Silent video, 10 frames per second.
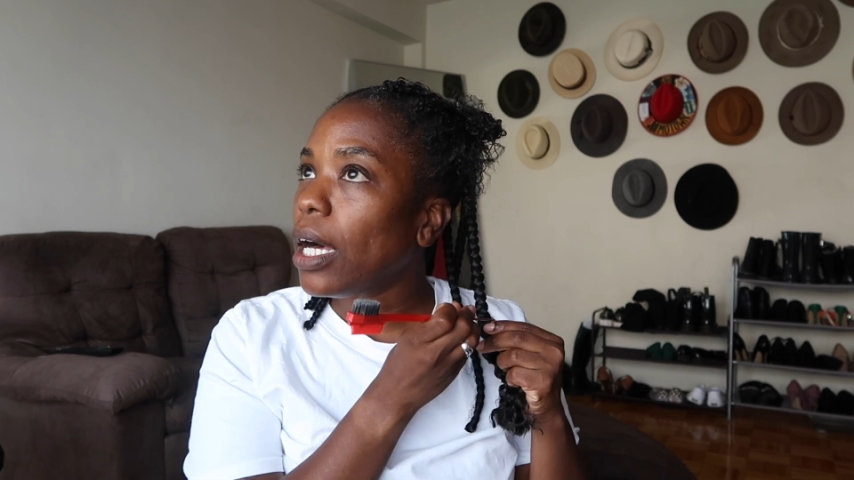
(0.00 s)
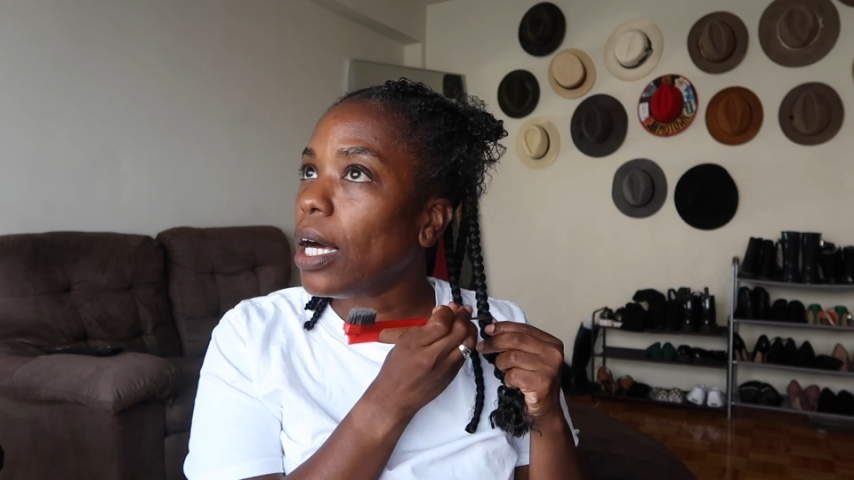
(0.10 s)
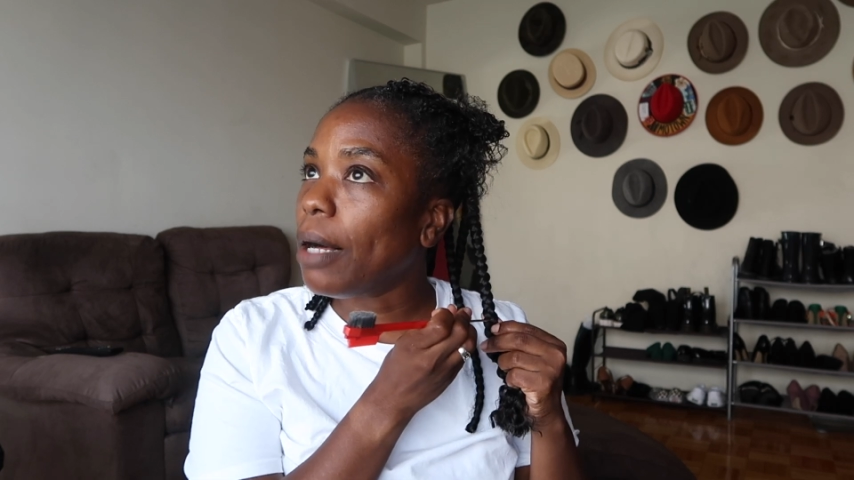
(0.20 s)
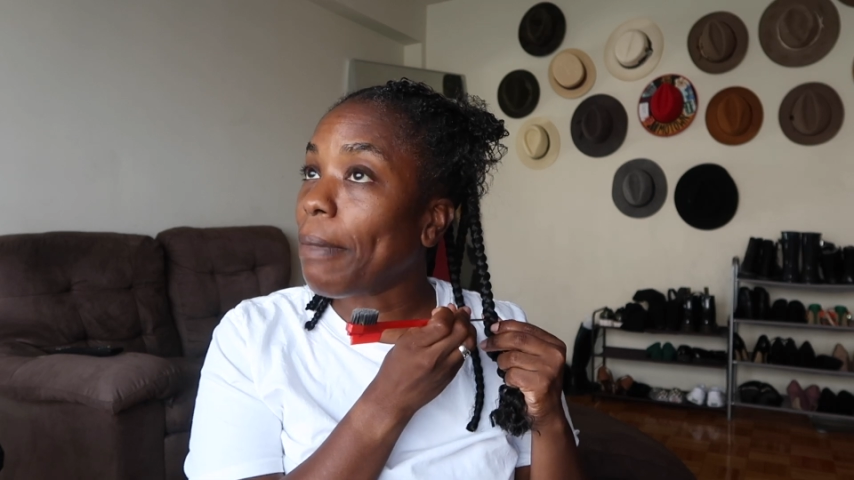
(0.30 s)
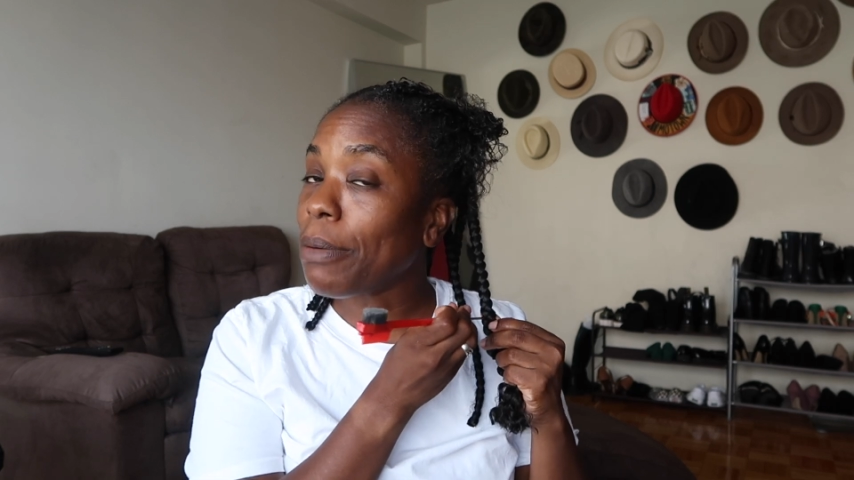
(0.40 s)

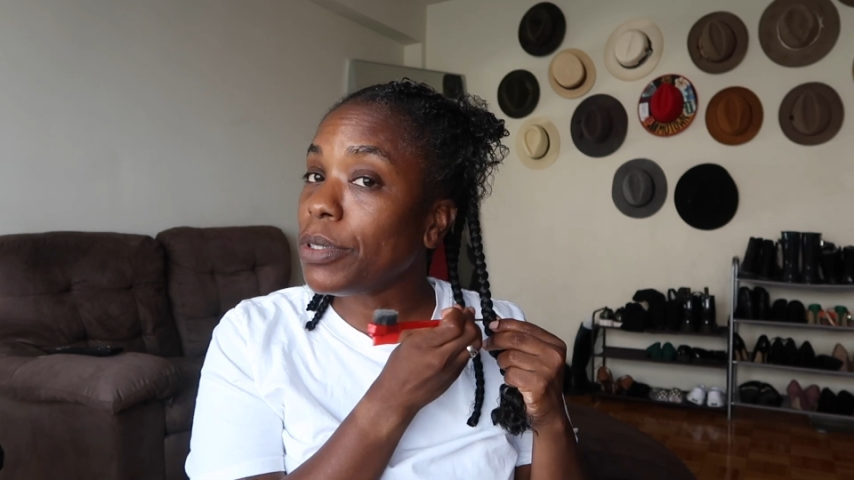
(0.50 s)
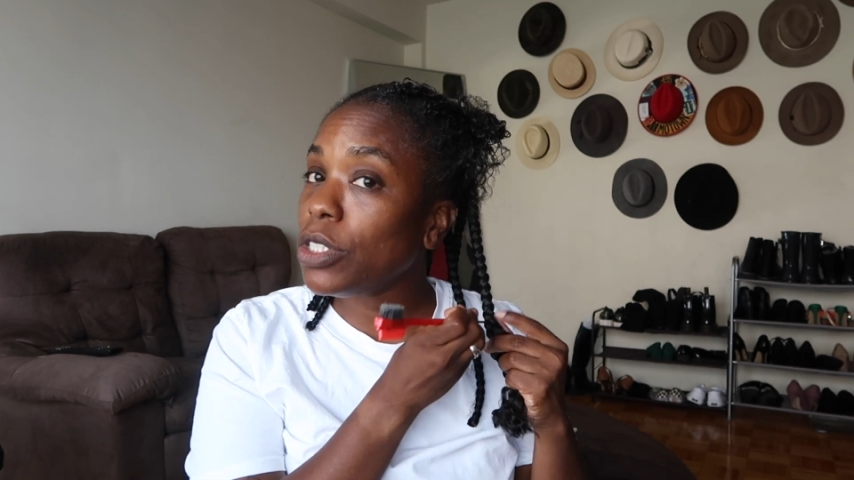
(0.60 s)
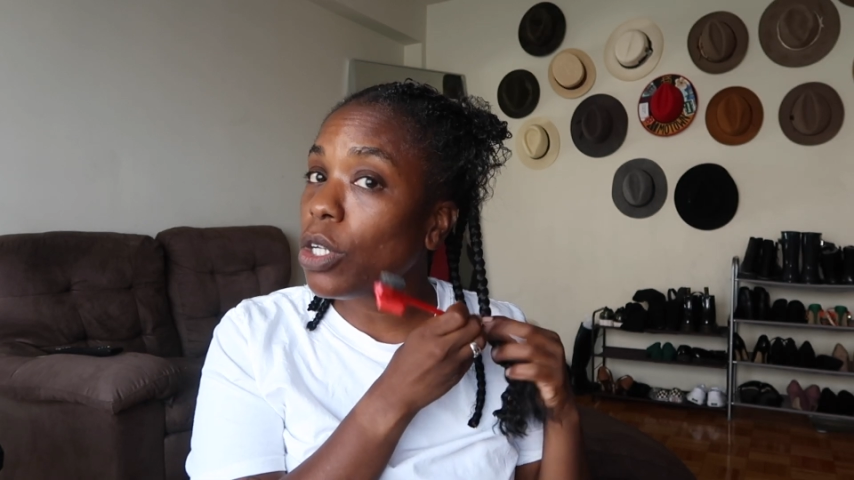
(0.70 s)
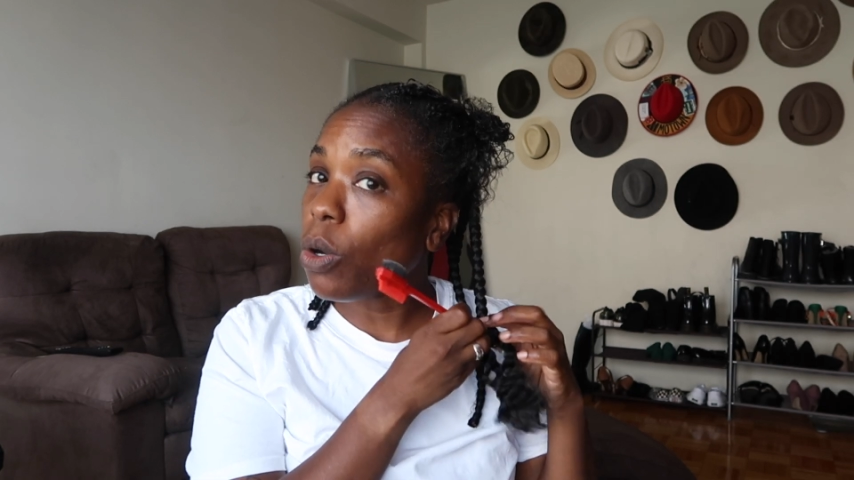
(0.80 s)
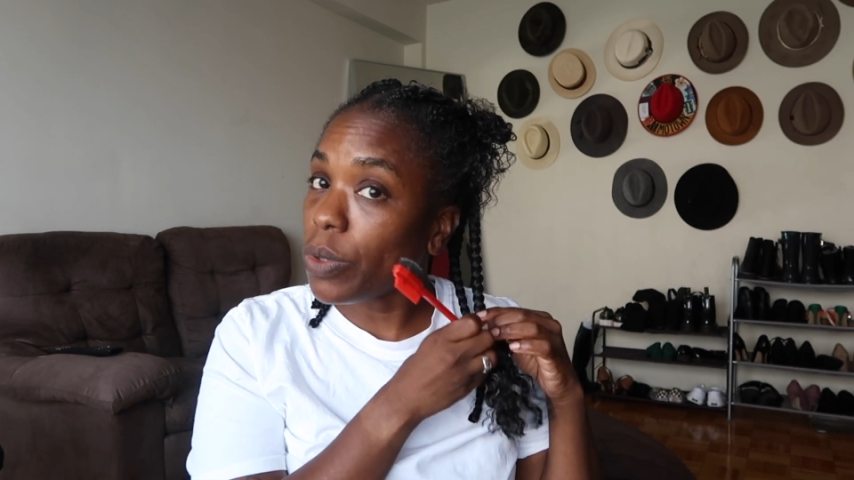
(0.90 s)
I was
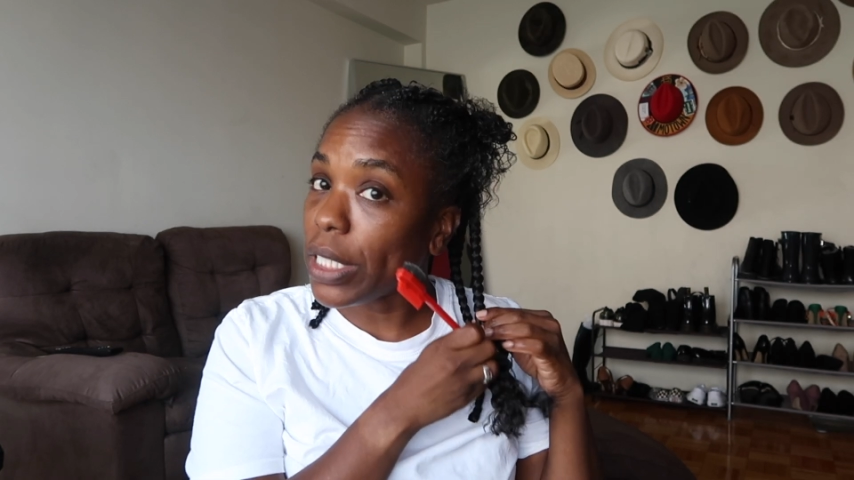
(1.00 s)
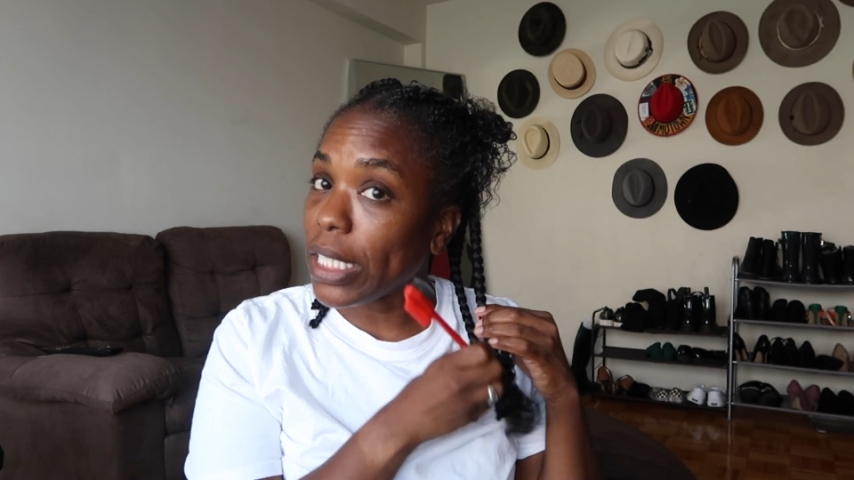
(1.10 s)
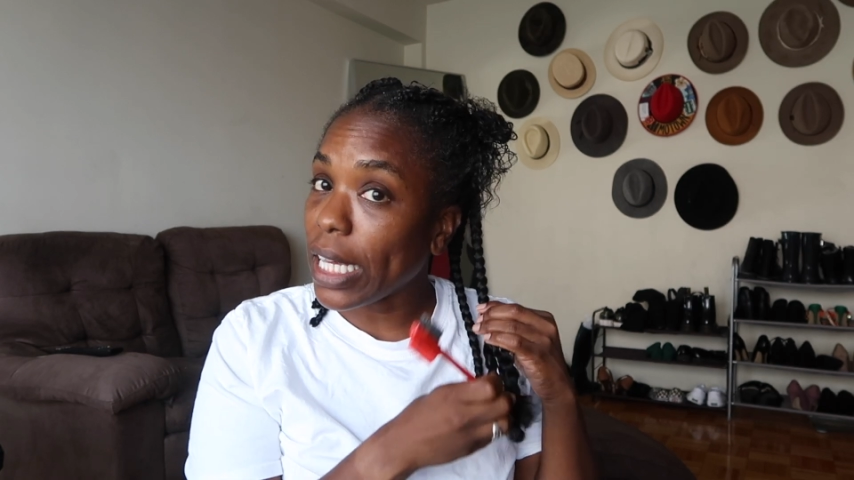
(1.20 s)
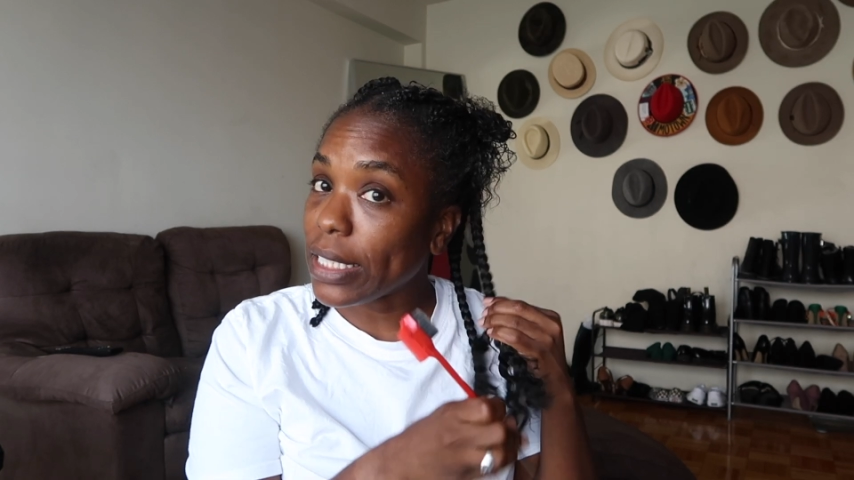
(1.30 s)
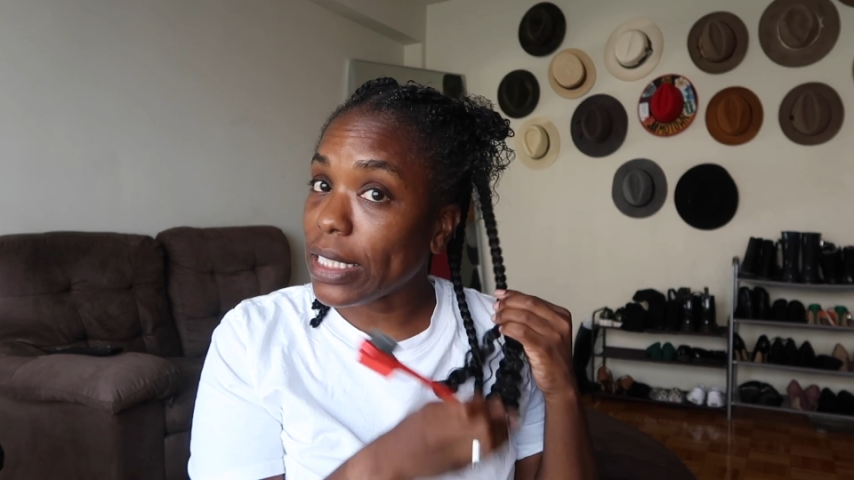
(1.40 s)
the only
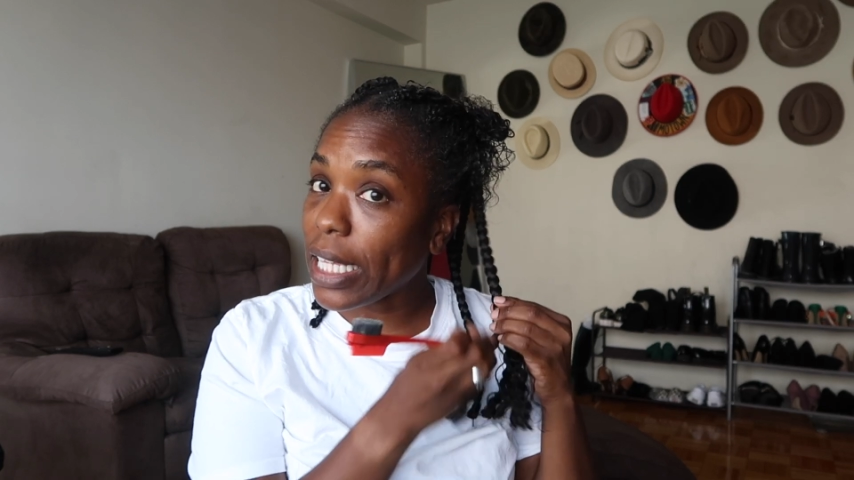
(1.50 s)
guest